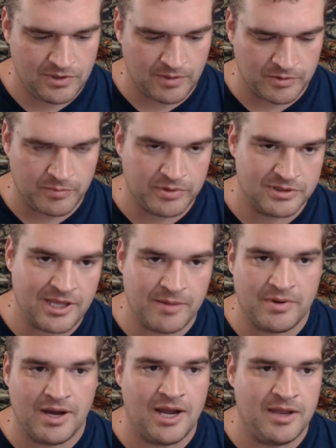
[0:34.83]
put that
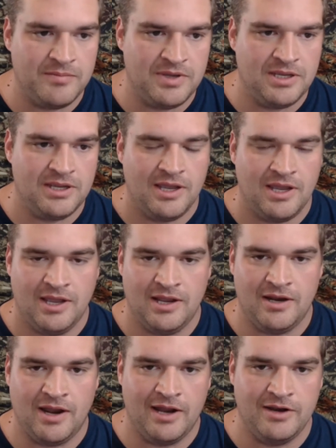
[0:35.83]
behind me,
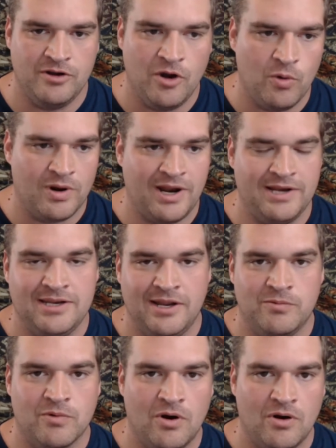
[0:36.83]
and I know what I did
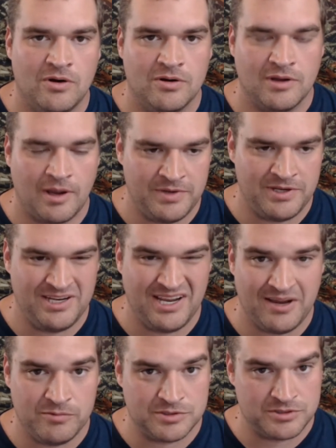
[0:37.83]
wrong. I mean, yeah, it
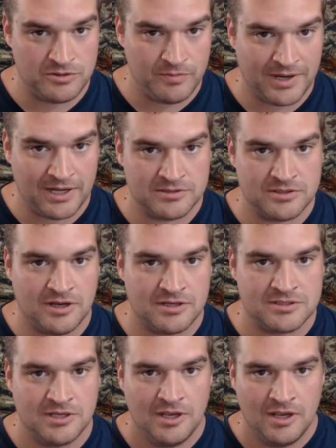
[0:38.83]
was 2 pounds lost,
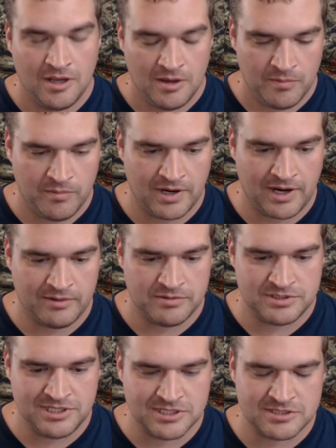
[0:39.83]
but I was
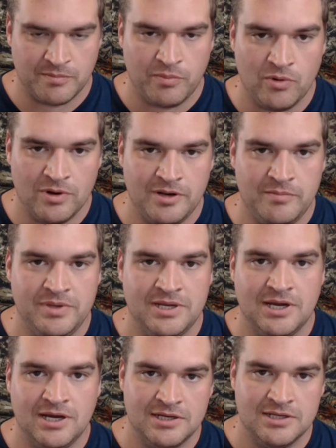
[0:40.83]
disappointed
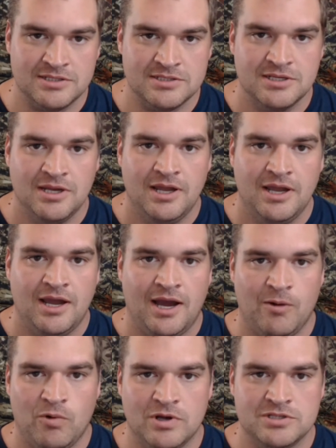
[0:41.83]
because I
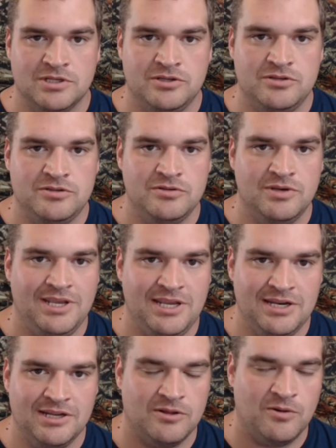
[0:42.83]
wasn't
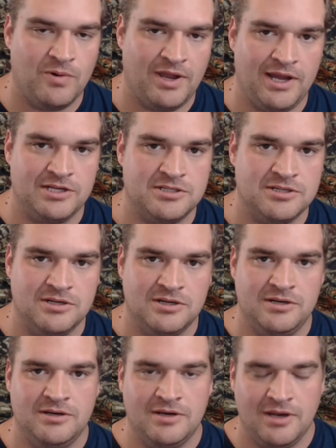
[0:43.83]
eating the way I should,
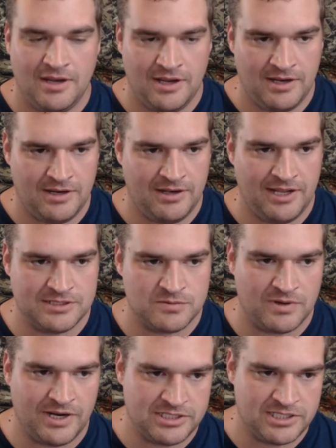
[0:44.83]
and that's what
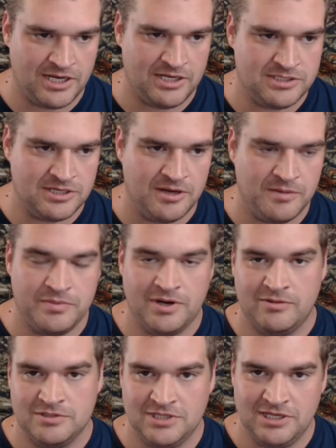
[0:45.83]
I changed up, and I
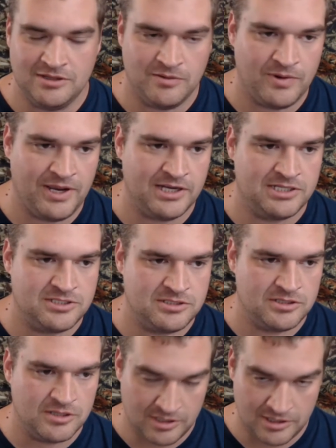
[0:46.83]
was eating the way I
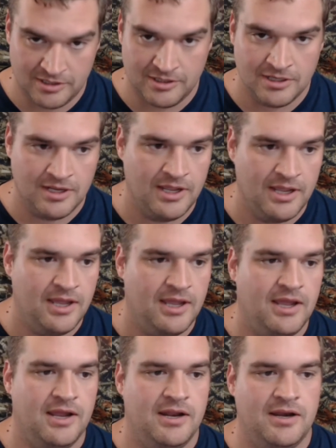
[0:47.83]
should.
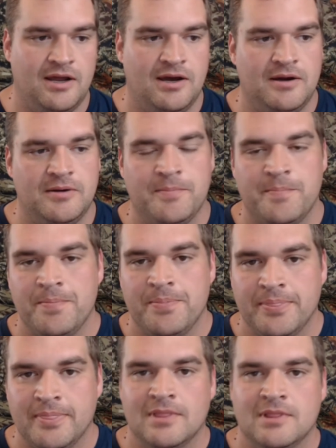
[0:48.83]
And
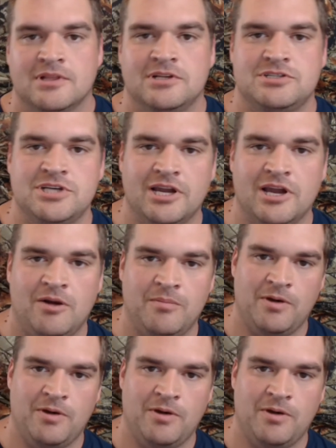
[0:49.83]
let's check out my